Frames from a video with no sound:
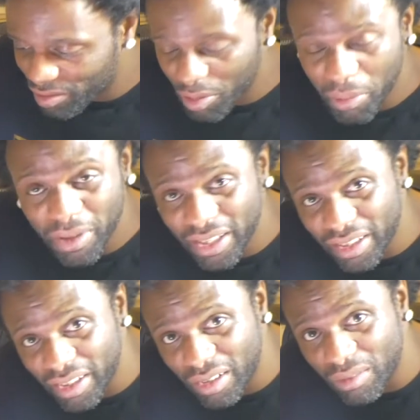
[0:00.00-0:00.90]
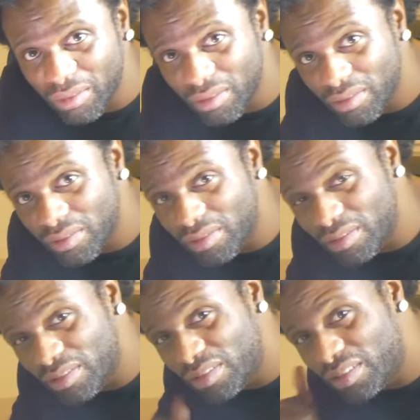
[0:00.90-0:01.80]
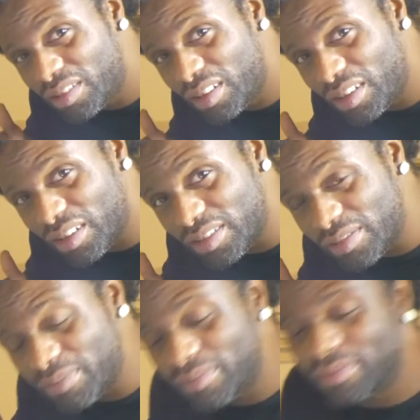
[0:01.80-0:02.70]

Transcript: we're ready to go. Awesome.